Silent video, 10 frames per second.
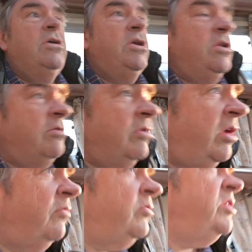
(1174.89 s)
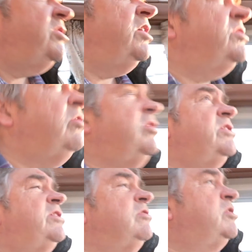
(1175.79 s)
You know, all these years on, it's
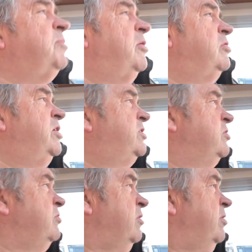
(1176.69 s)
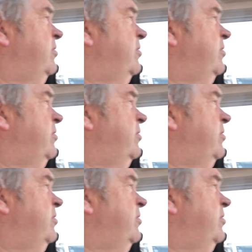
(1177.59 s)
still a smart looking Tourer.